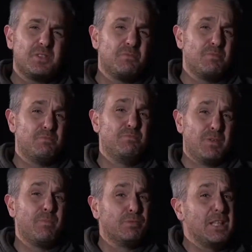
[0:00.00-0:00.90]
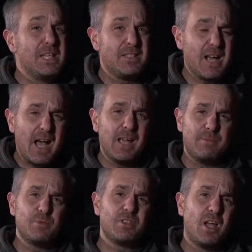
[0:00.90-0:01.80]
a bleak
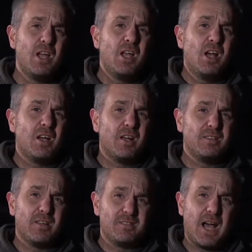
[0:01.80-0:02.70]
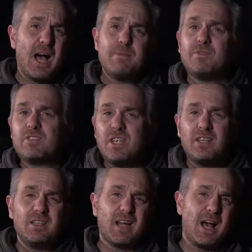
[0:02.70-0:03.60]
time. It was a time of
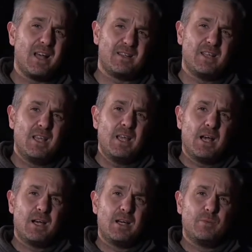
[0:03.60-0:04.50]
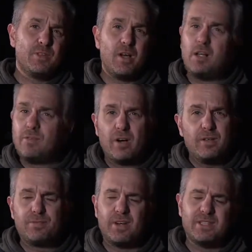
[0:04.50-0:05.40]
seeking God with all of our
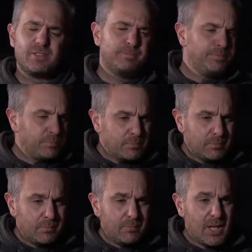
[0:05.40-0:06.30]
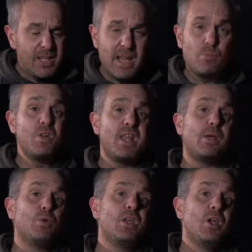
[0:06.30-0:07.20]
other friends. And then one day
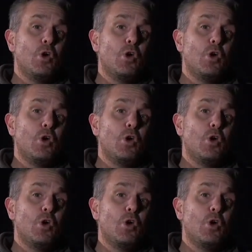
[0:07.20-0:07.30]
we